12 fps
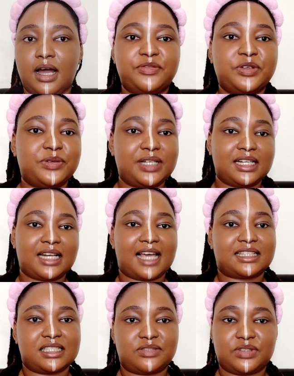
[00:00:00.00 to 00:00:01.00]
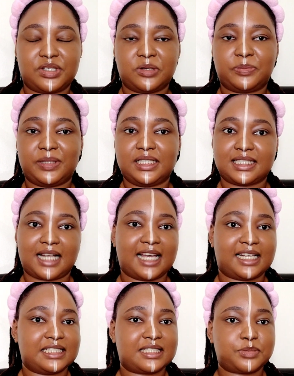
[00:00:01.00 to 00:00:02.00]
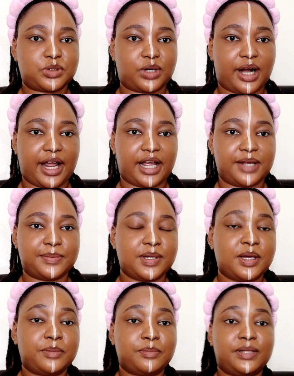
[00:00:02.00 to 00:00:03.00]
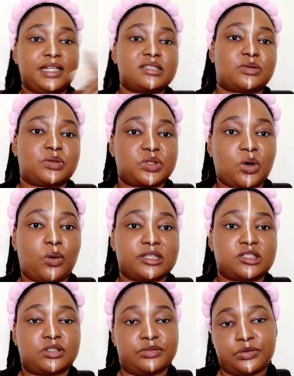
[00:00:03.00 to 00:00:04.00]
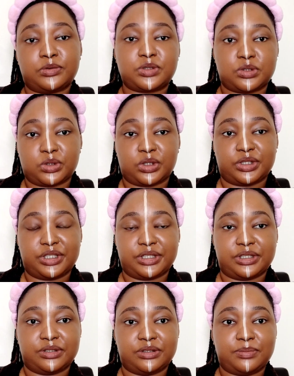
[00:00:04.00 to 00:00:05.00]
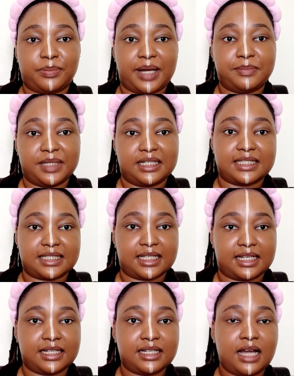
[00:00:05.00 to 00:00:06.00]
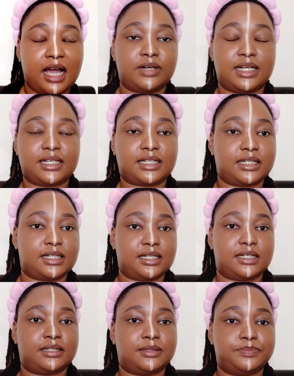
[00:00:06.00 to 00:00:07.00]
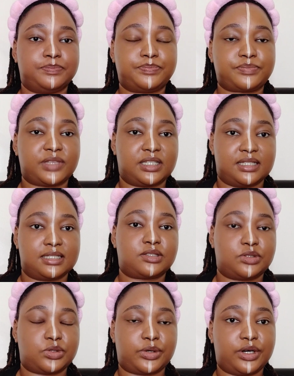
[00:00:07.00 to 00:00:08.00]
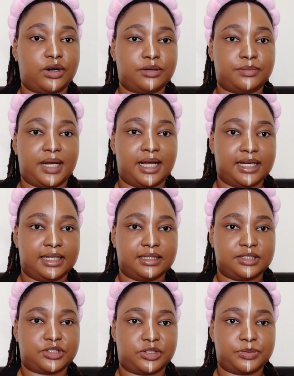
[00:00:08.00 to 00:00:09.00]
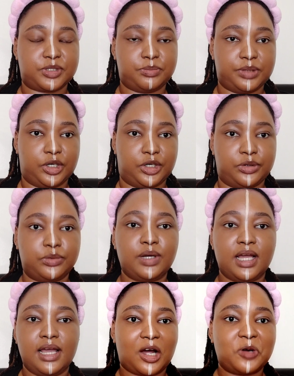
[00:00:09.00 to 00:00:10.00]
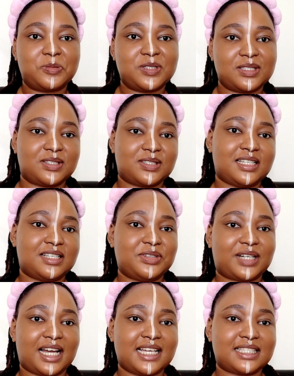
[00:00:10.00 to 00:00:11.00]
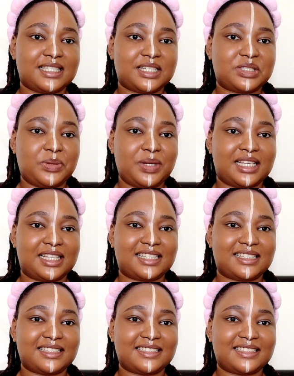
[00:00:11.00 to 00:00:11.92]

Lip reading: If you really like this video, please like and subscribe. Please also watch the full tutorial by Melissa. I'll link this tutorial on my description below. Hope to see you guys next week.